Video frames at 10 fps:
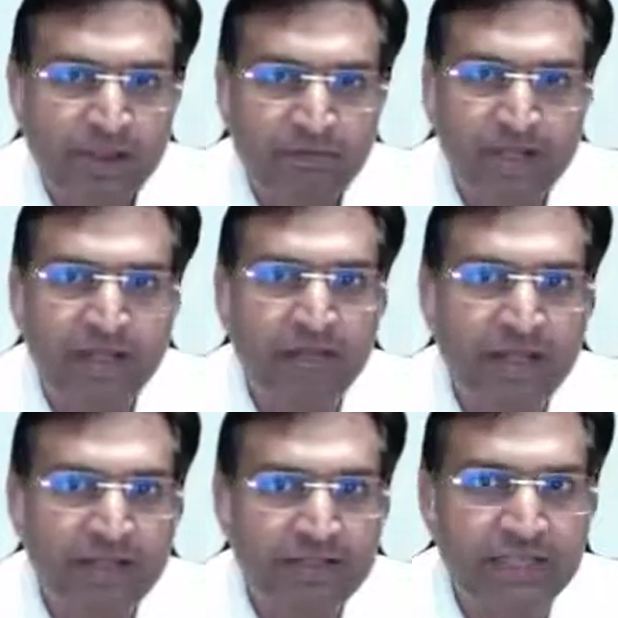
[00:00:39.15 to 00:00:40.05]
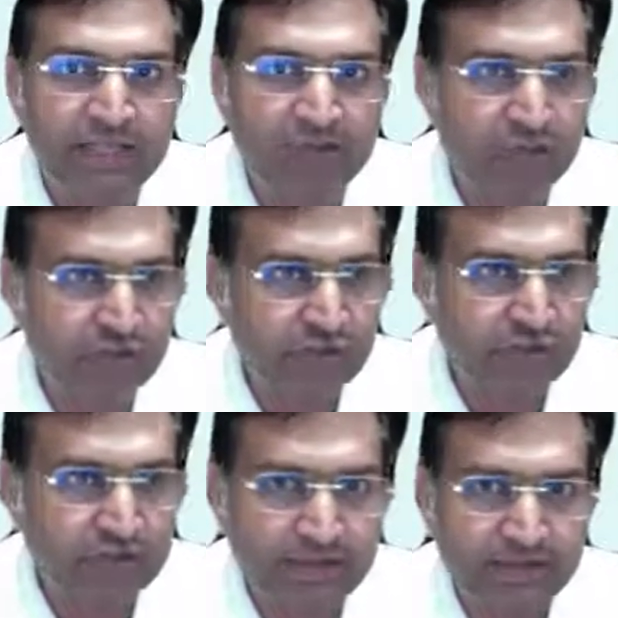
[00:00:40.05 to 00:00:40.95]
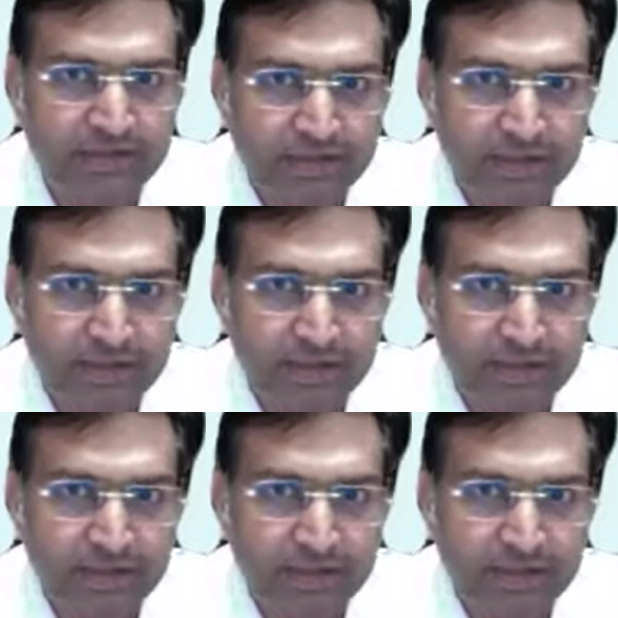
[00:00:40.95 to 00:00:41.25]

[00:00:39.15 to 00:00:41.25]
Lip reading: Welcome, Lara. Thank you for joining us.